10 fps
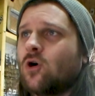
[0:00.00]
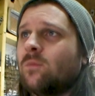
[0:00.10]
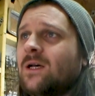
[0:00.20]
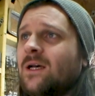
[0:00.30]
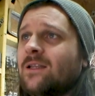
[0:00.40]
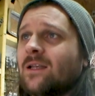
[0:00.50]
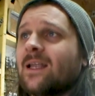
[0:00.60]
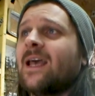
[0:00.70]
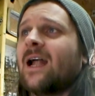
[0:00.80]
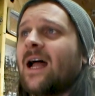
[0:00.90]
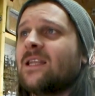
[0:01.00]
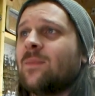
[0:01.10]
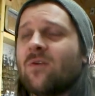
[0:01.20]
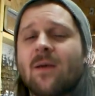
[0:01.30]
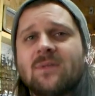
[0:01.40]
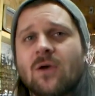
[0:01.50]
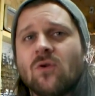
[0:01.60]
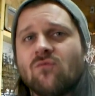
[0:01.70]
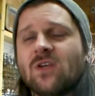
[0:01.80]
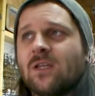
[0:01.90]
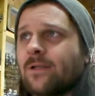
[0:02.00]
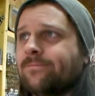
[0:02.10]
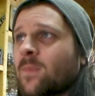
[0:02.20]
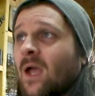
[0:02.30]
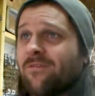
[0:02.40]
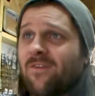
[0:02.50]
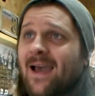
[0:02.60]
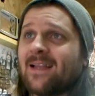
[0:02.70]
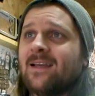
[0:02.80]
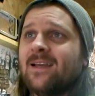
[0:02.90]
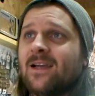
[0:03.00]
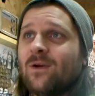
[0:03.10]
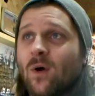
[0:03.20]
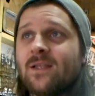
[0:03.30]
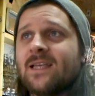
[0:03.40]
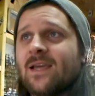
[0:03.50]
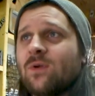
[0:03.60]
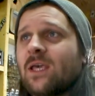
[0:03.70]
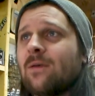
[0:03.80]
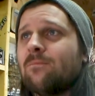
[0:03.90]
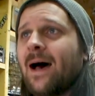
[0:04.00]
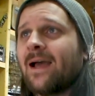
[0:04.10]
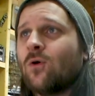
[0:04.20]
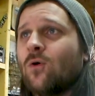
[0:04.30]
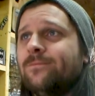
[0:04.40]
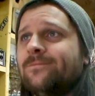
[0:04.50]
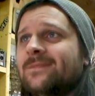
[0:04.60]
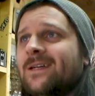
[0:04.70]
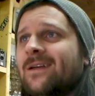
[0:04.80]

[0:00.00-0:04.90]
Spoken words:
job that later had to be ripped out and redone. In fact, one time we came back home,